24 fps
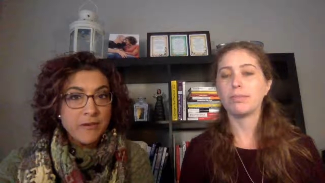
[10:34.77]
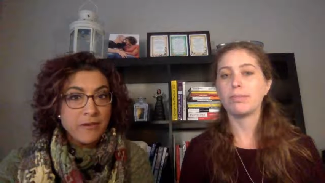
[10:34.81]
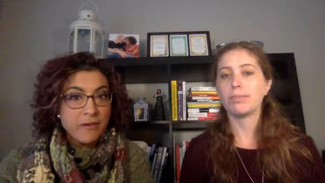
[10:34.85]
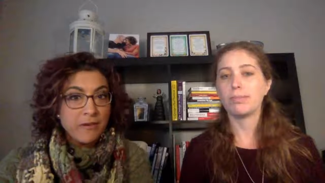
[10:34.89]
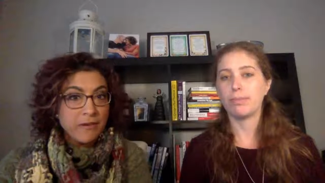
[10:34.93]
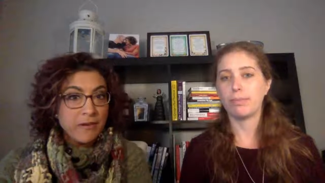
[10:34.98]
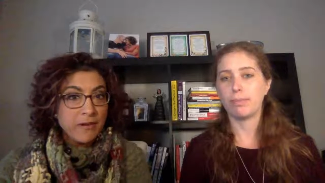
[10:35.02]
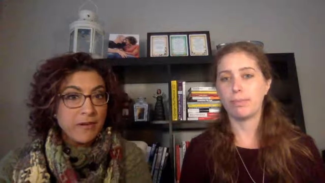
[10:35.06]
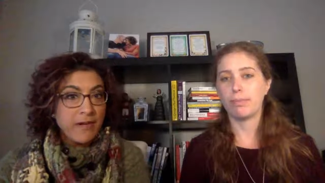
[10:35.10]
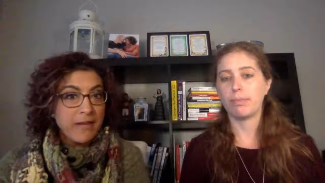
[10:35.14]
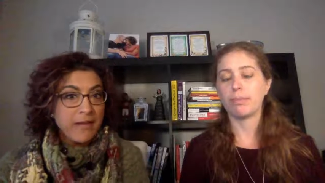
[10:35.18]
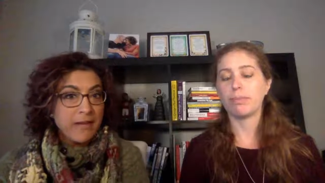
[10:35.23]

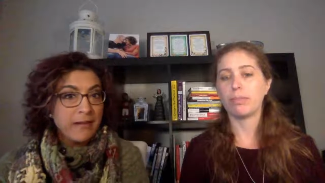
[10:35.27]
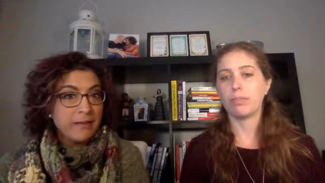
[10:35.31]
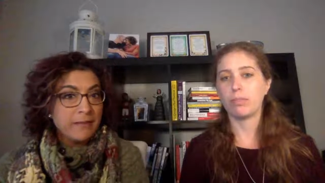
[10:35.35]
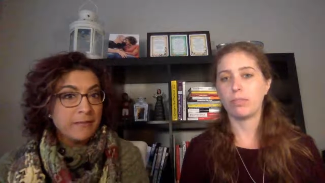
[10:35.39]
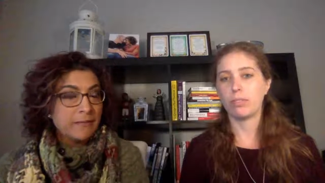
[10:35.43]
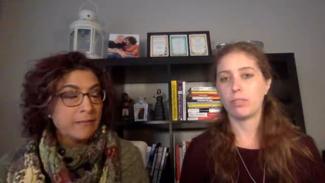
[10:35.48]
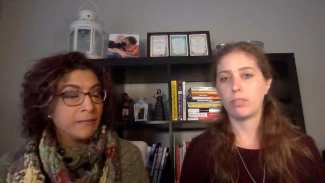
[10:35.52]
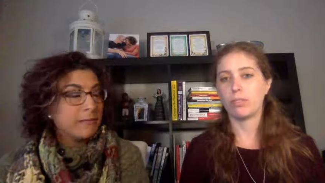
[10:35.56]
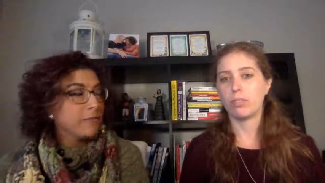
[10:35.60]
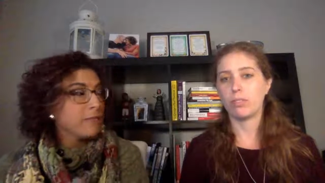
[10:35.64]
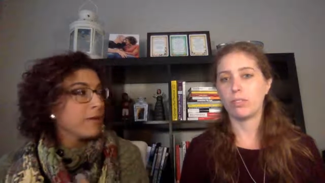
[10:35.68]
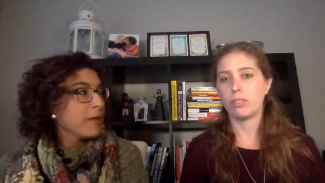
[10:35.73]
Speaker 1: your
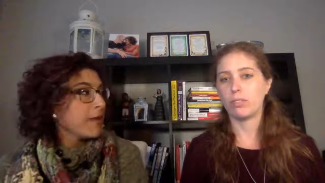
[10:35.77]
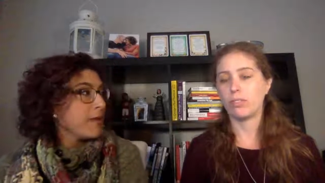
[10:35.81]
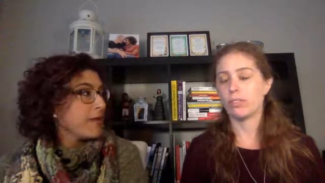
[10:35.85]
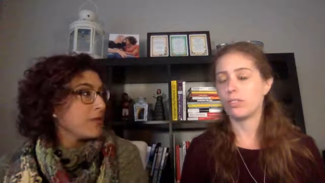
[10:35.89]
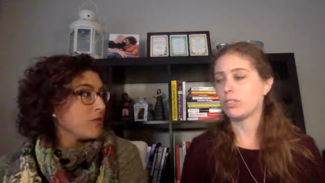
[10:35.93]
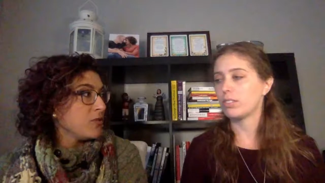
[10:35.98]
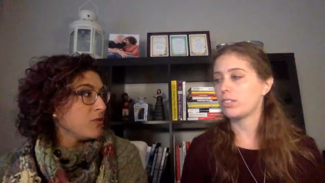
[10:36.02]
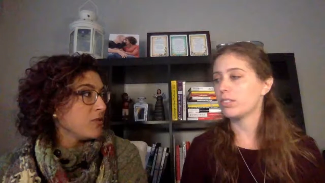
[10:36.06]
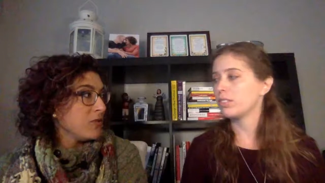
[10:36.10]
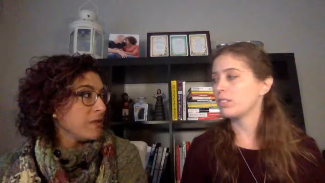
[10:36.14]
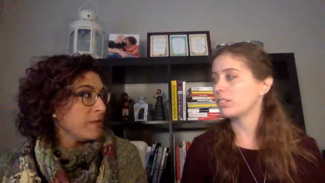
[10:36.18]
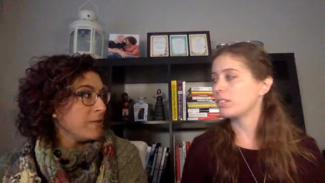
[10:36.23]
um,
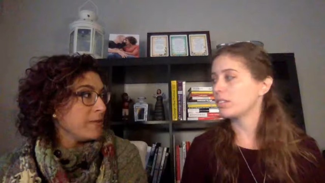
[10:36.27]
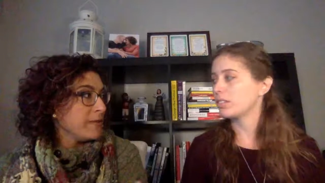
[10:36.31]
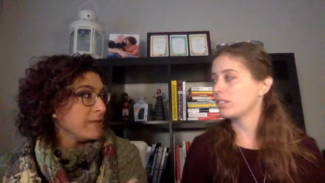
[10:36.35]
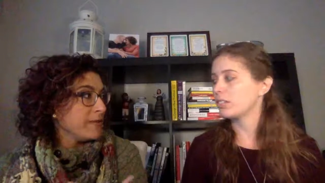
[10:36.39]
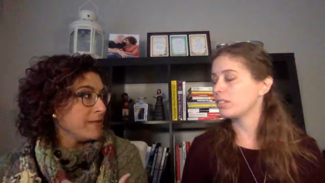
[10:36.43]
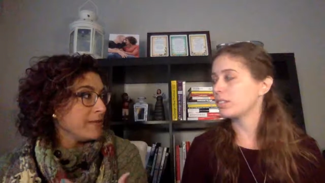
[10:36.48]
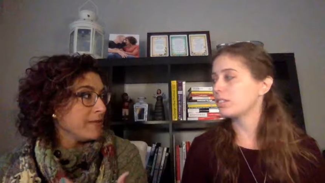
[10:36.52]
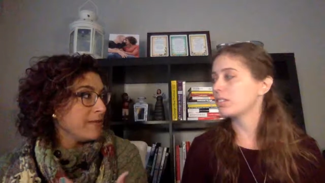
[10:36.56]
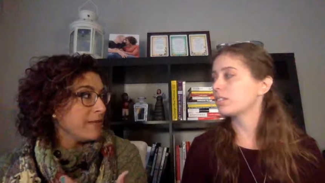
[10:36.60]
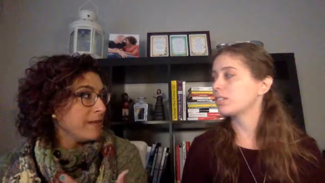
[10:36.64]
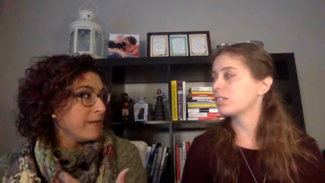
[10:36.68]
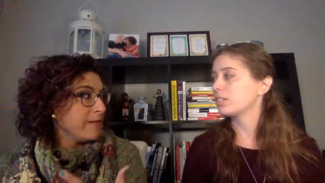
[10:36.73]
relationship
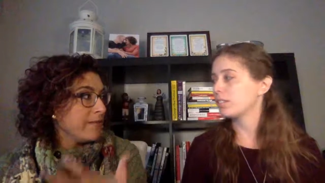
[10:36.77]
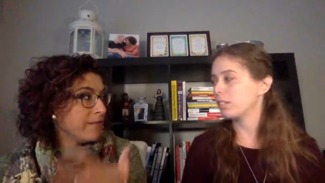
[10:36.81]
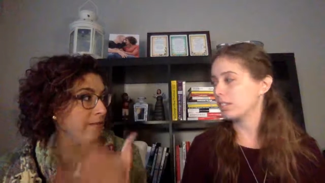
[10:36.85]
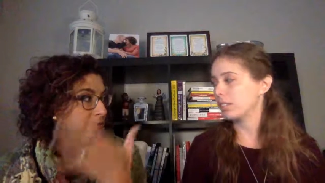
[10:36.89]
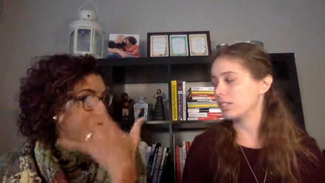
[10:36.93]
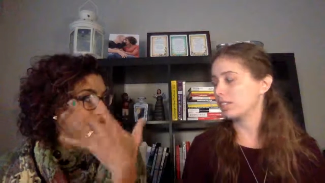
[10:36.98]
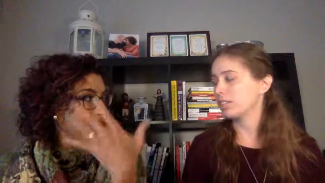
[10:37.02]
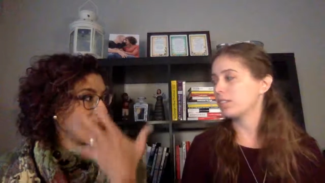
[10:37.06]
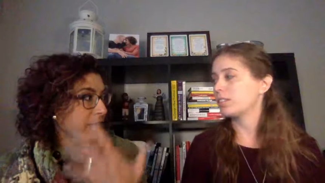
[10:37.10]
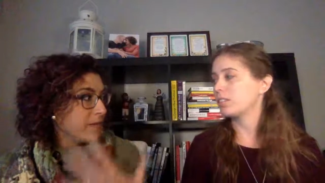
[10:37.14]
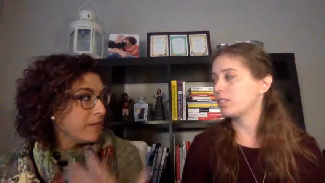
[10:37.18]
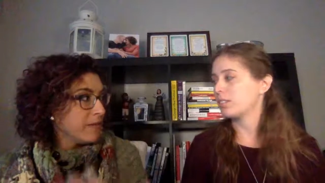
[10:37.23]
instead of
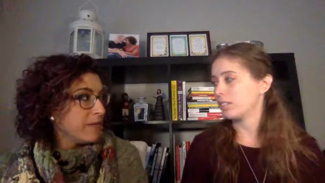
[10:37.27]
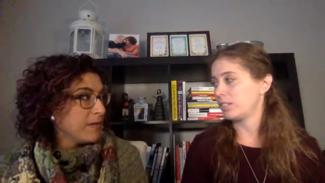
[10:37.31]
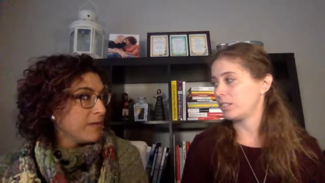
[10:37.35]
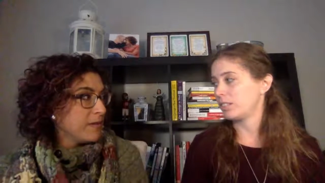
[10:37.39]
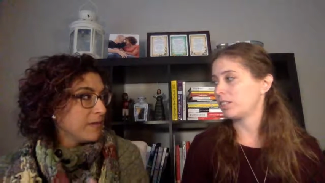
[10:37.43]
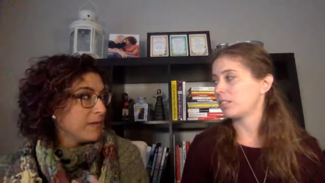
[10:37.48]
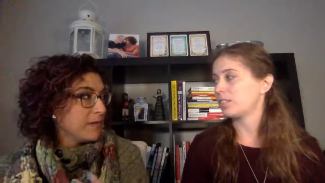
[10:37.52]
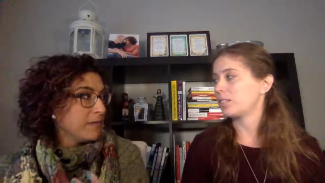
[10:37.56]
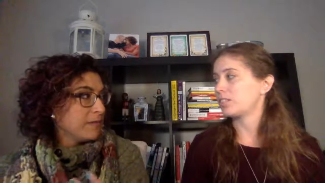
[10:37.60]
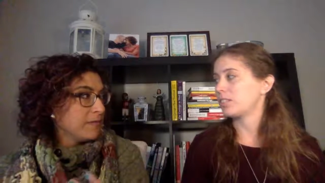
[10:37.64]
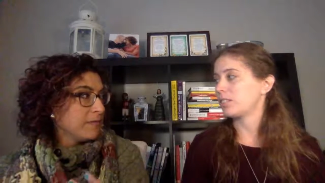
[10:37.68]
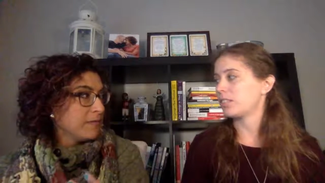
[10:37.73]

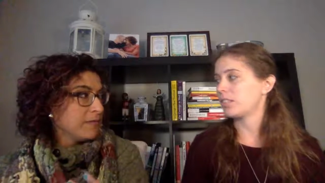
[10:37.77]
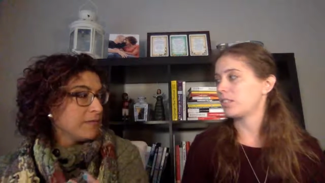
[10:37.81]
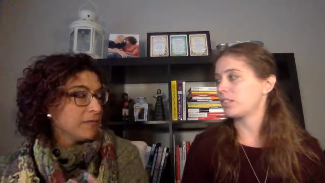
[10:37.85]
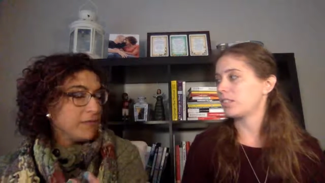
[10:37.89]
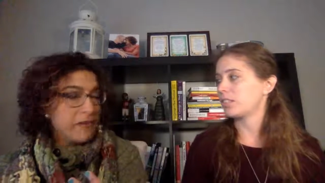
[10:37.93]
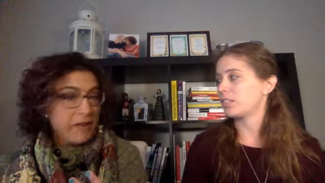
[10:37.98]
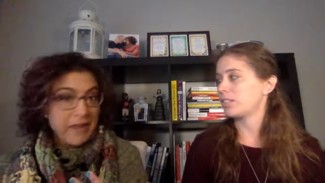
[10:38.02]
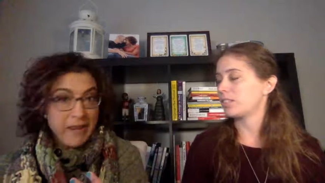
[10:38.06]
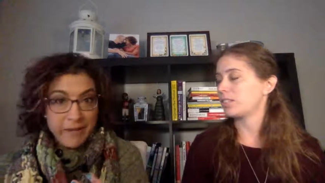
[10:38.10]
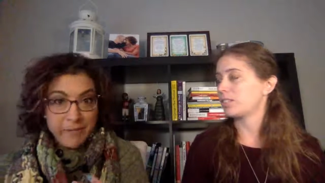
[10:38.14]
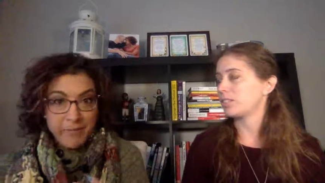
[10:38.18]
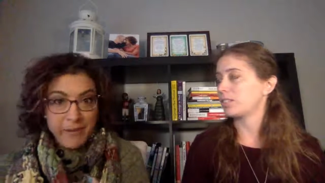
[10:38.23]

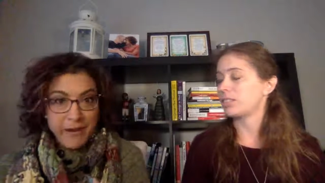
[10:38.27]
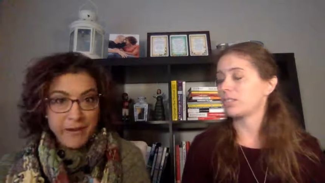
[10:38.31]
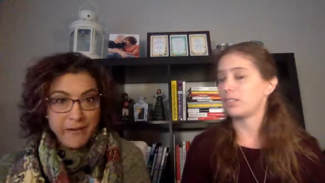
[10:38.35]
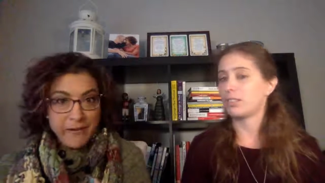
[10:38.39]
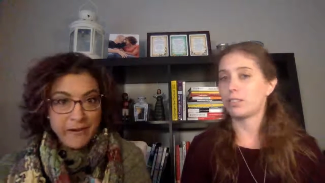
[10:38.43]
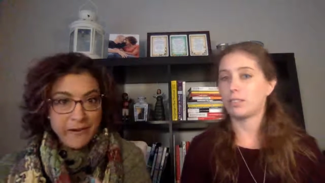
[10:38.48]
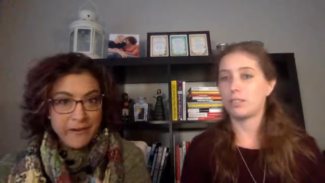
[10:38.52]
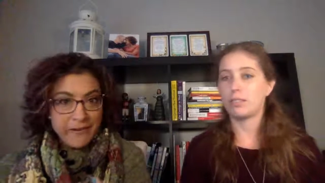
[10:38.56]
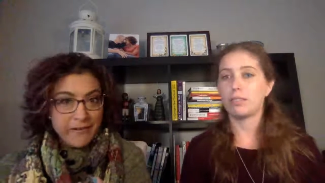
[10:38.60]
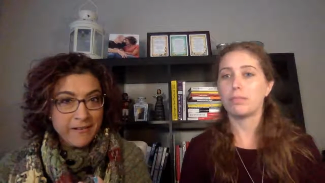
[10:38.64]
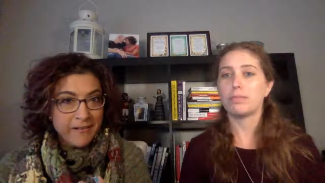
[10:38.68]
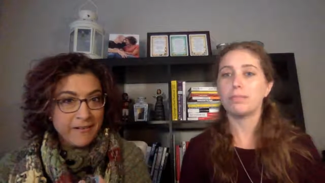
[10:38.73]
create a
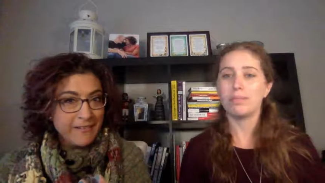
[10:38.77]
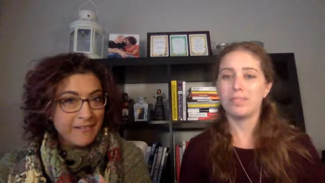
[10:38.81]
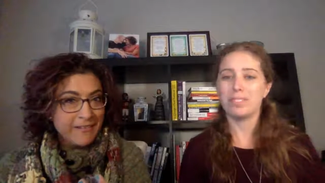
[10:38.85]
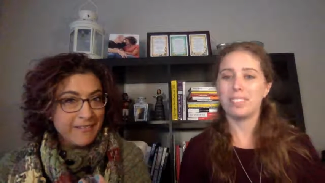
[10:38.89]
barrier.